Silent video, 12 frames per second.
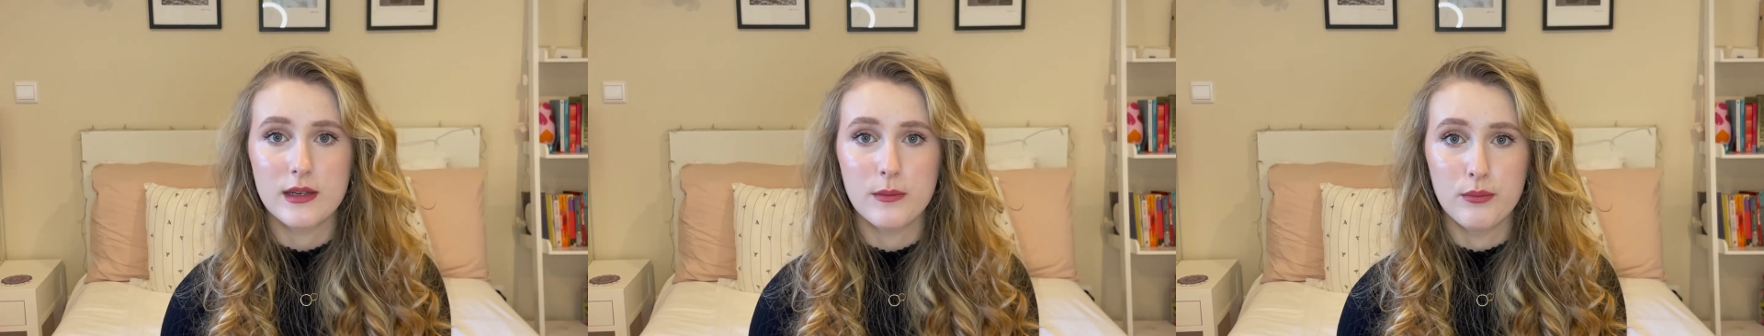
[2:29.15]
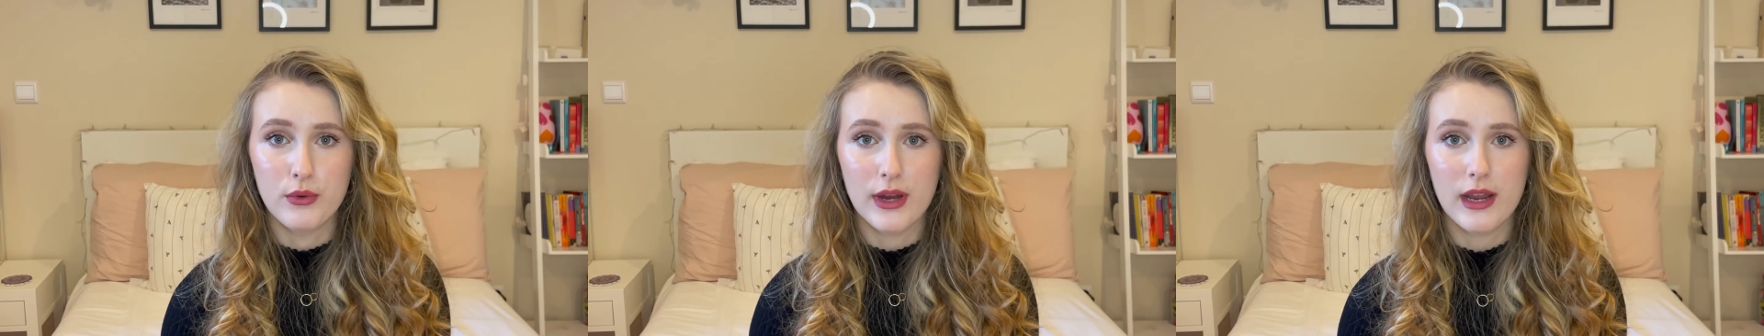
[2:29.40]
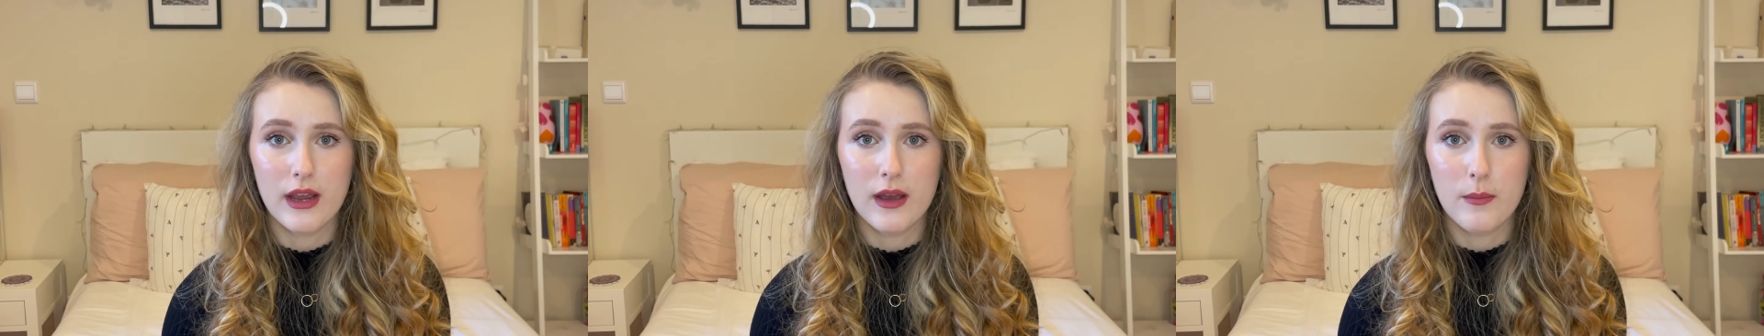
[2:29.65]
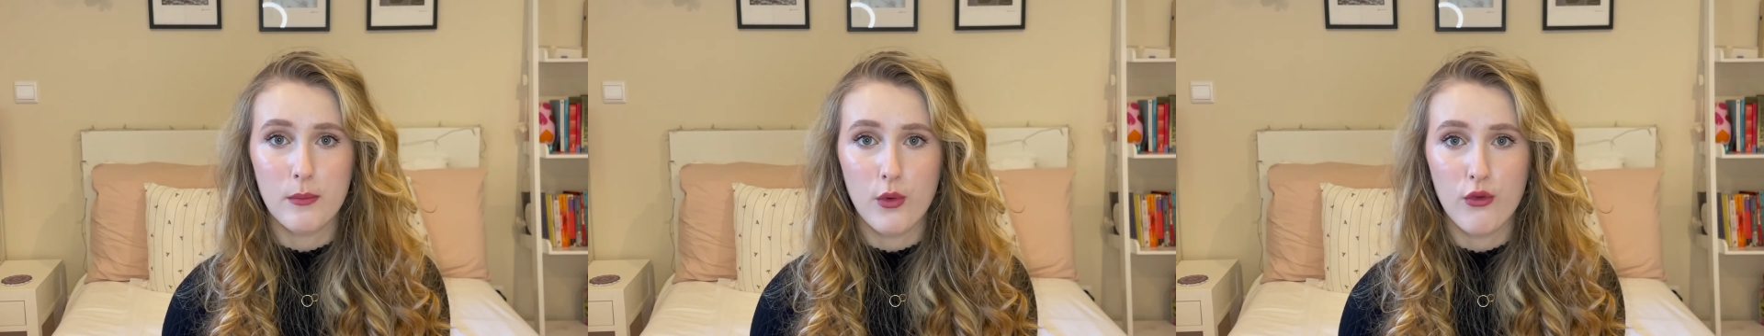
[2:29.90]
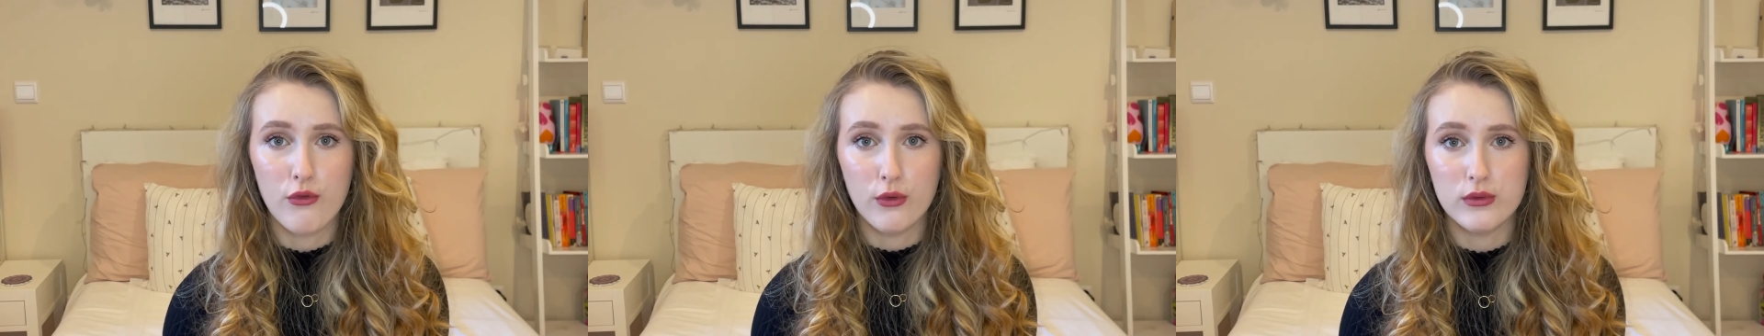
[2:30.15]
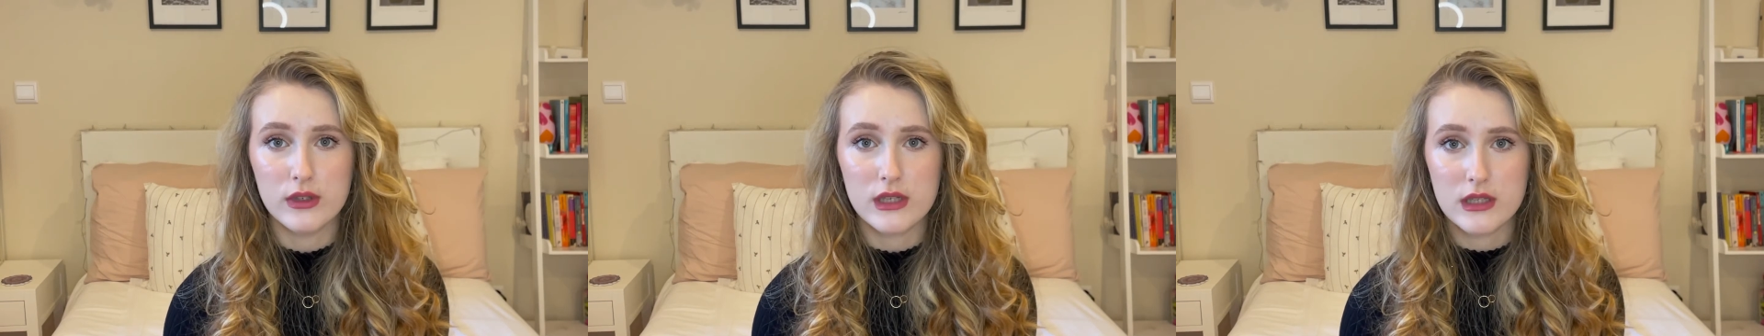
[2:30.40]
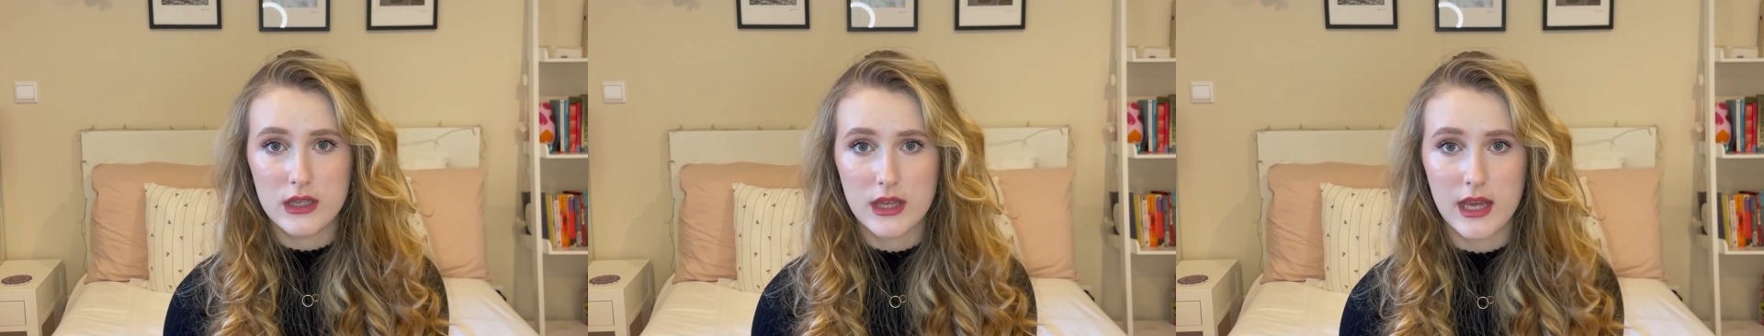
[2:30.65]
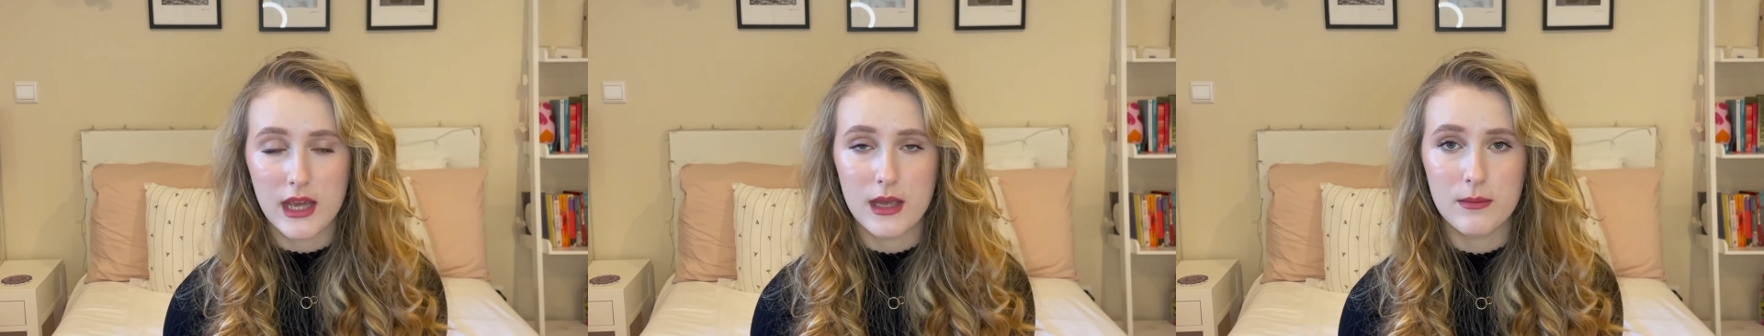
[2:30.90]
bring more fullness to the
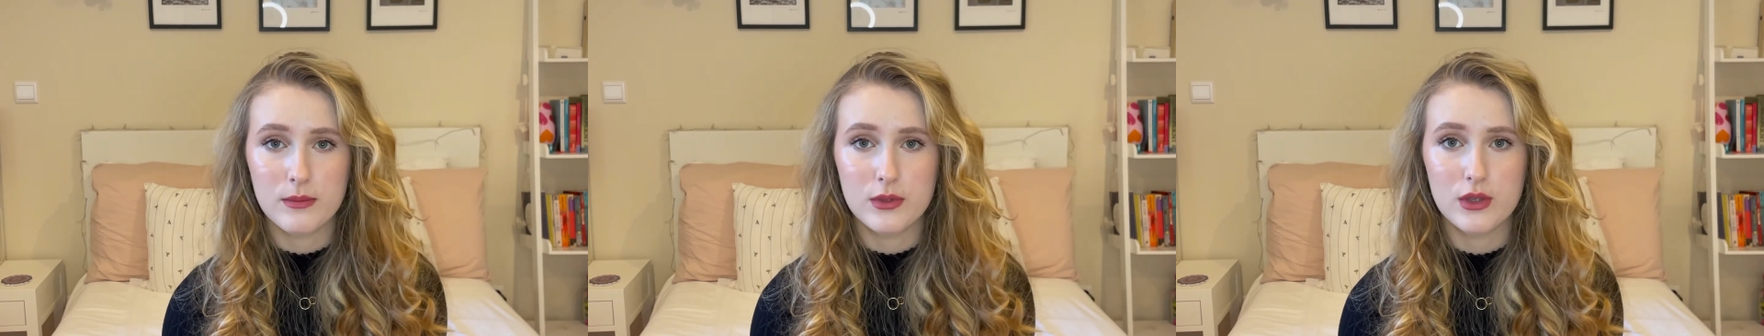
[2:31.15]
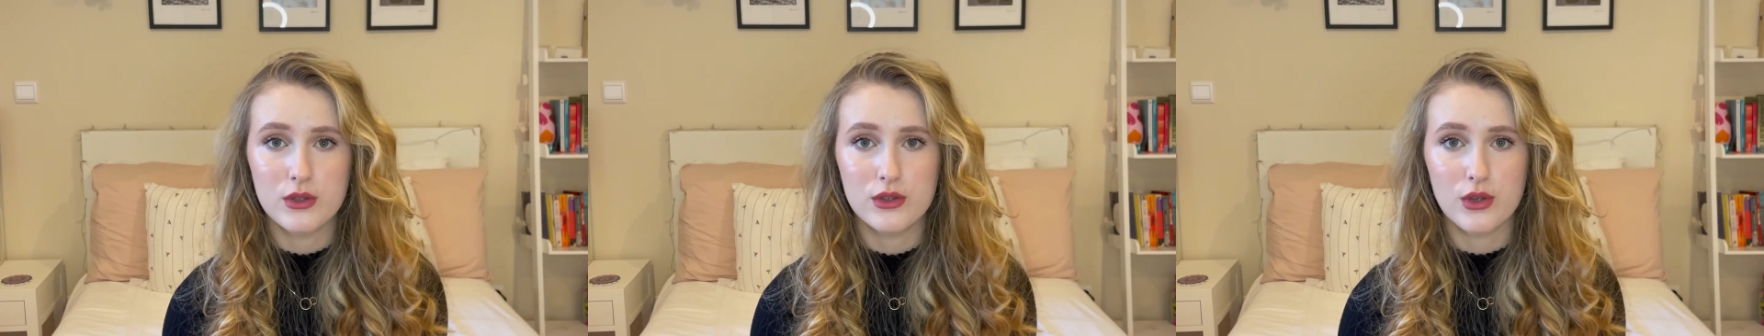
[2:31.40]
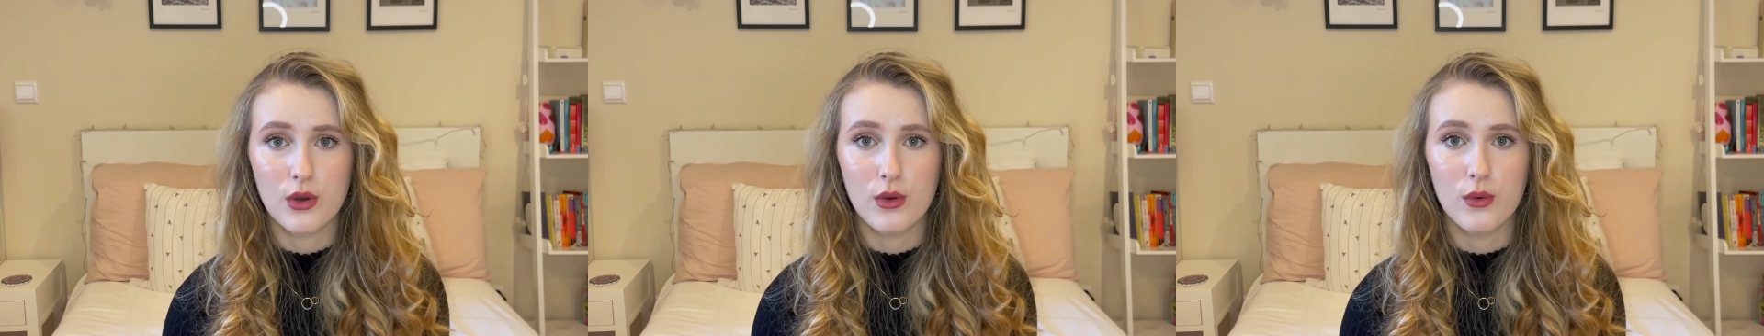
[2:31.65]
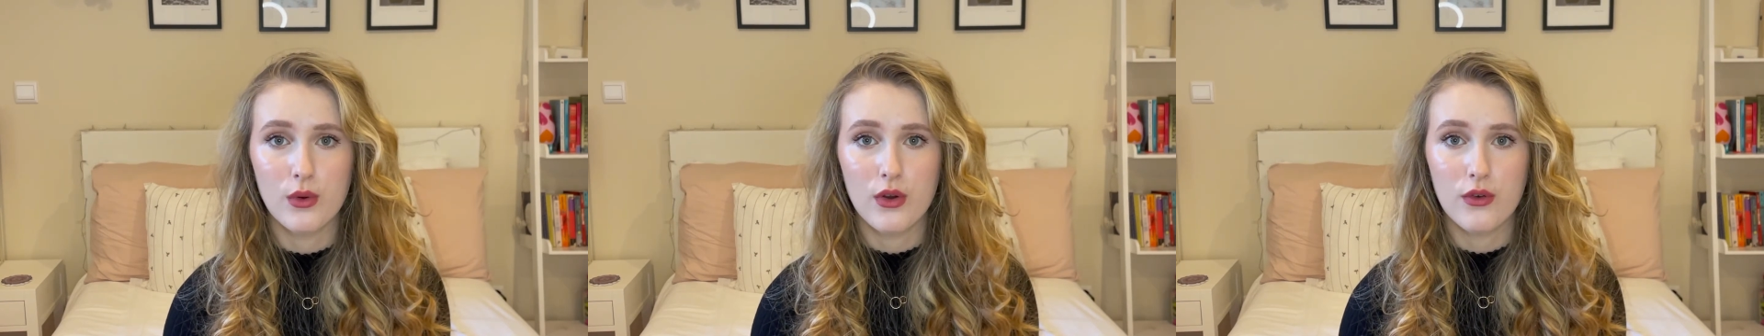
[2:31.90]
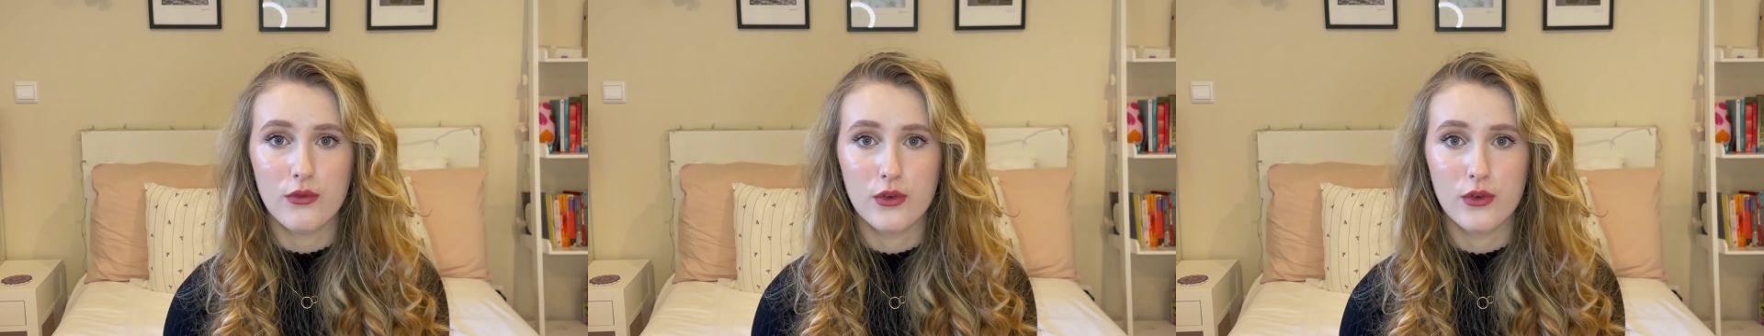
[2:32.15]
hips. So for